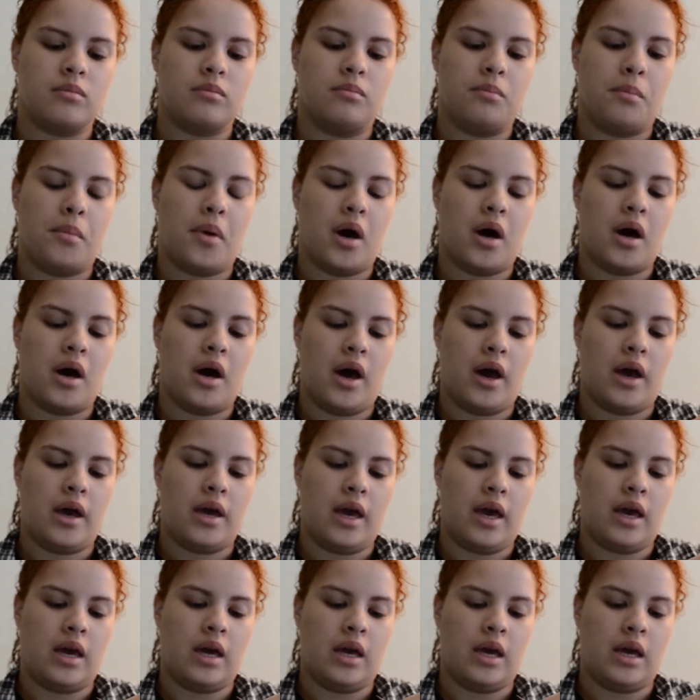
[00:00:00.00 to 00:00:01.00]
by
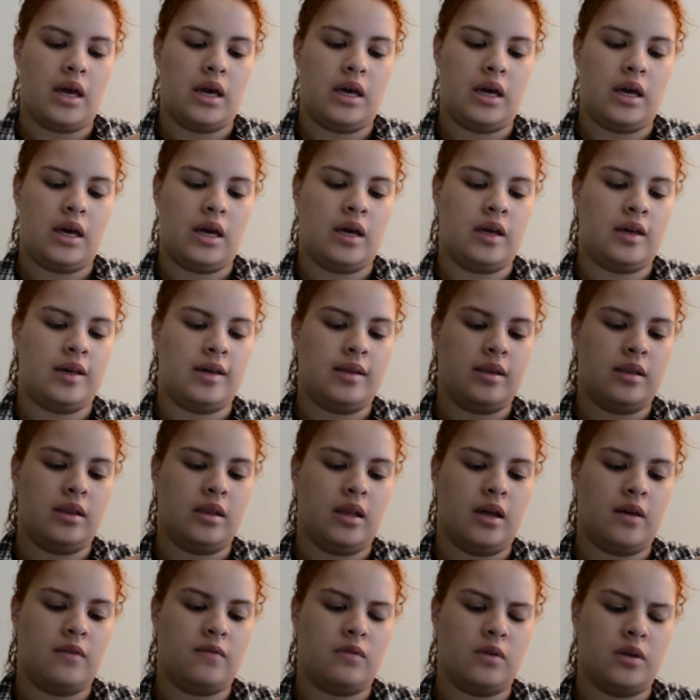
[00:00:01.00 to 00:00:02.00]
a
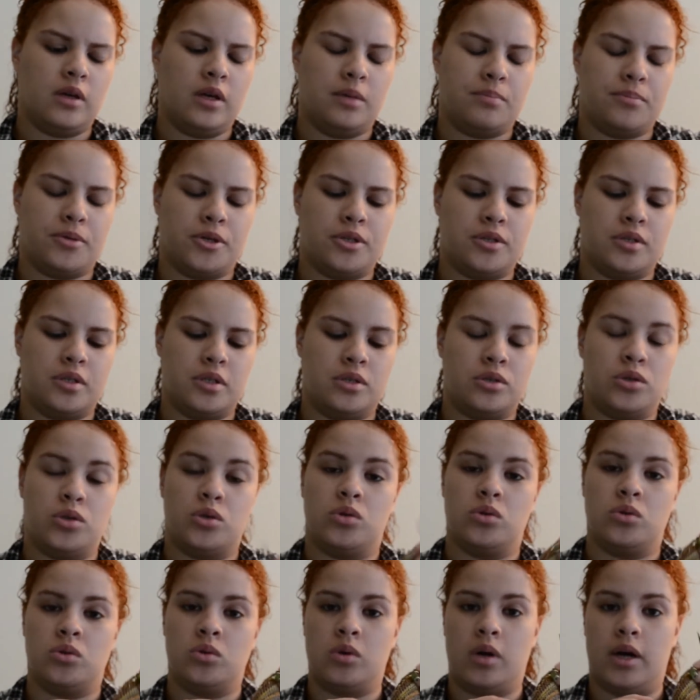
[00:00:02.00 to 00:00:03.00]
lovely person
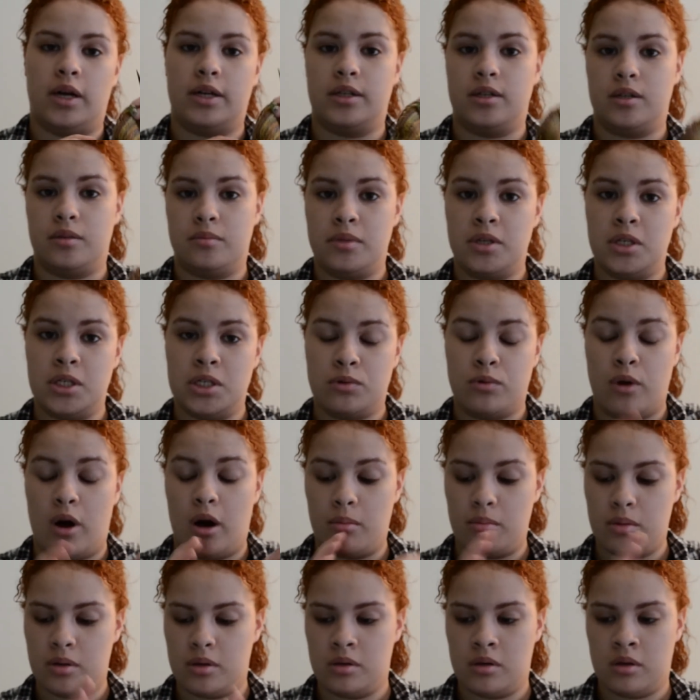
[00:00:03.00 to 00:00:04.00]
who I did a mini
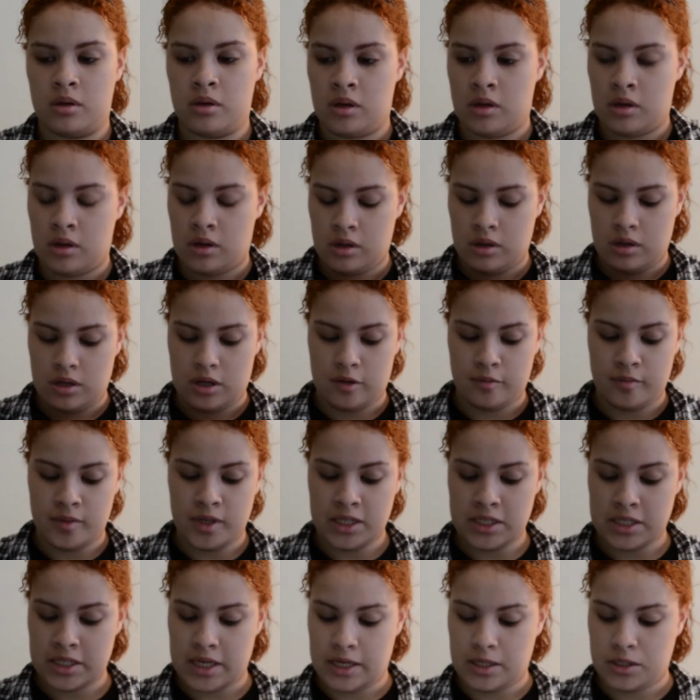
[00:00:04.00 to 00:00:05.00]

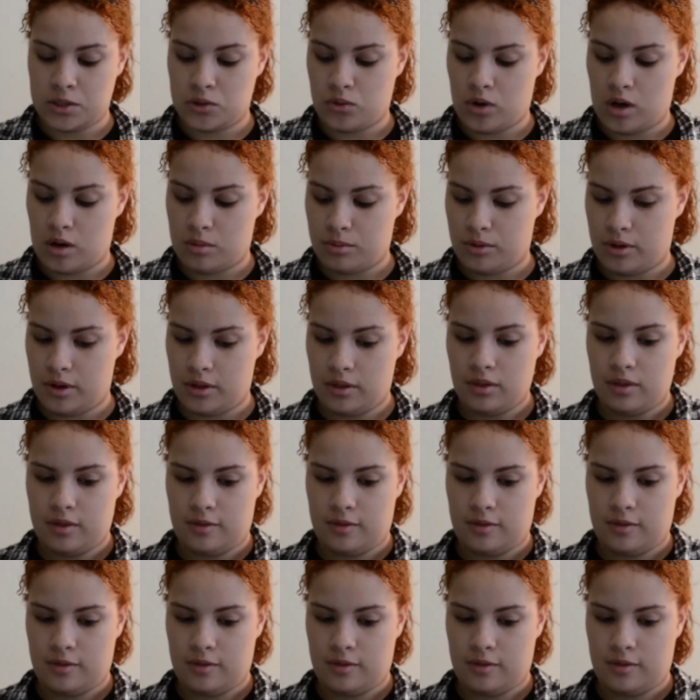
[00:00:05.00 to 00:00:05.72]
skein swap with.